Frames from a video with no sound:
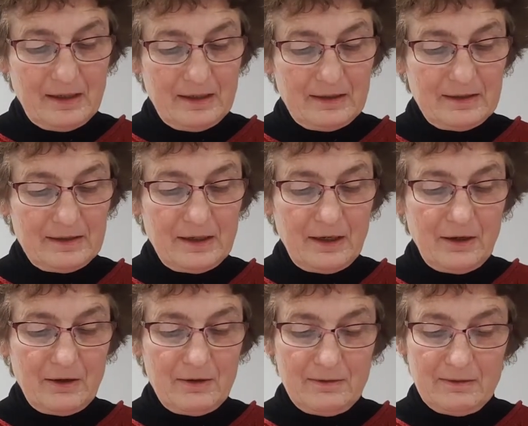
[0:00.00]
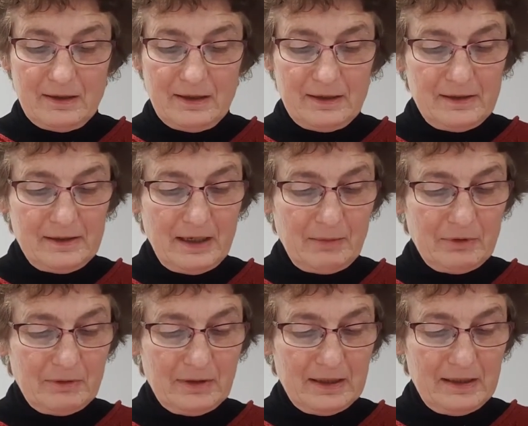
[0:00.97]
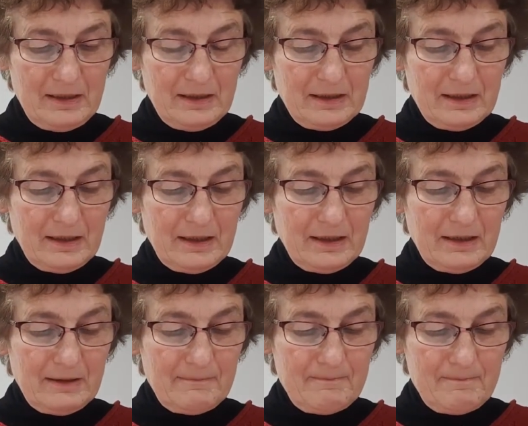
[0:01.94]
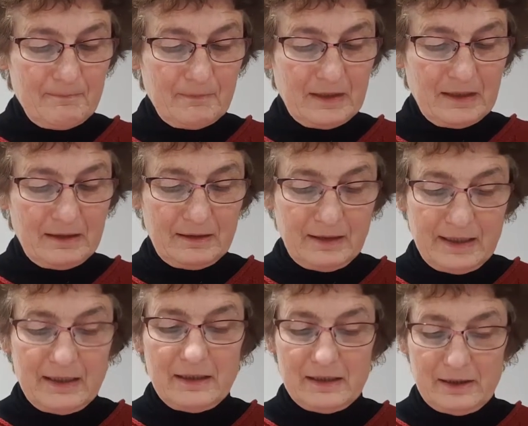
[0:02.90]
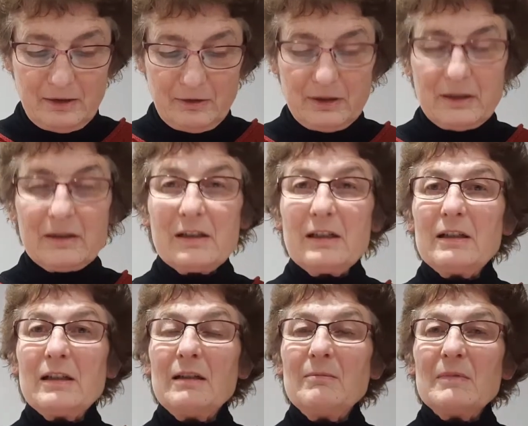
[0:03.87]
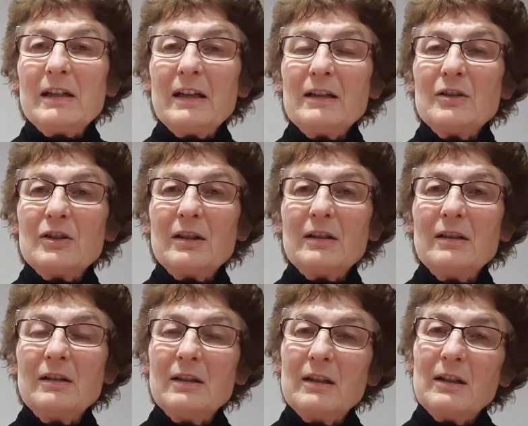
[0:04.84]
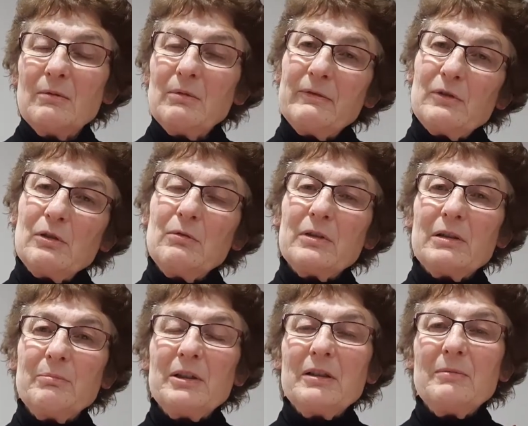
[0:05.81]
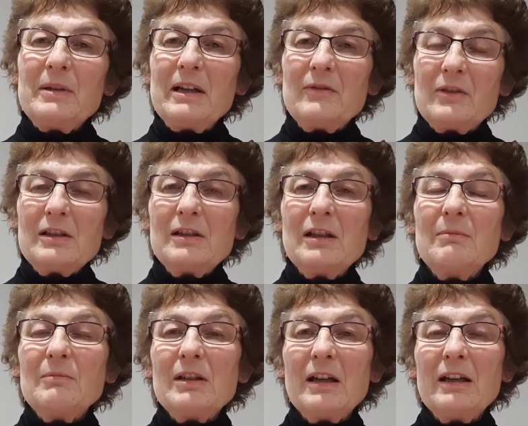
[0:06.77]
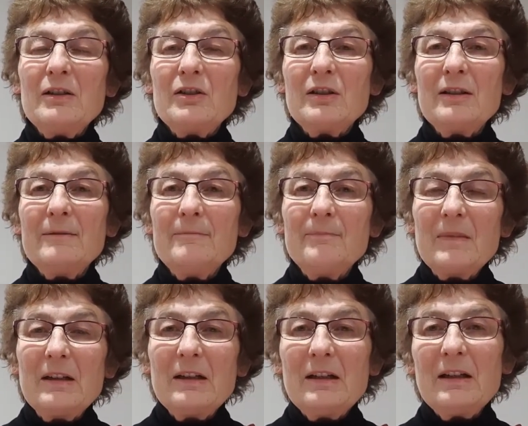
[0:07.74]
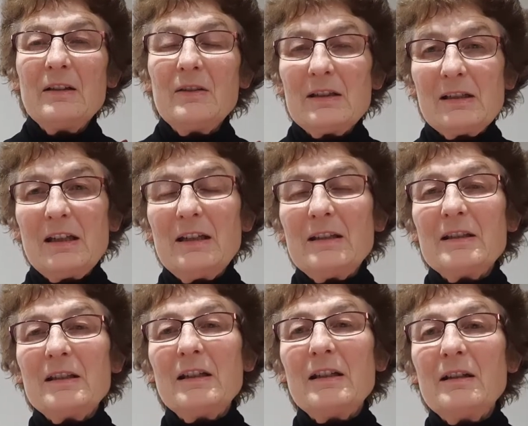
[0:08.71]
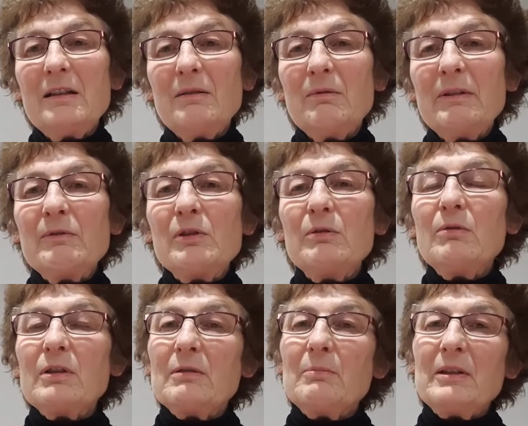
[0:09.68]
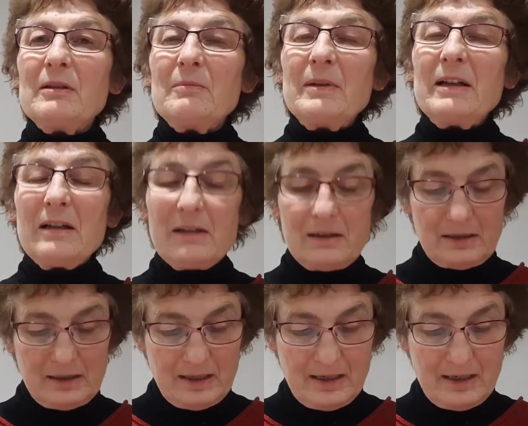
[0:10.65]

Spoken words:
So, in summary, lead us not into temptation. We've talked a bit about the temptation and the testing. We've talked a bit about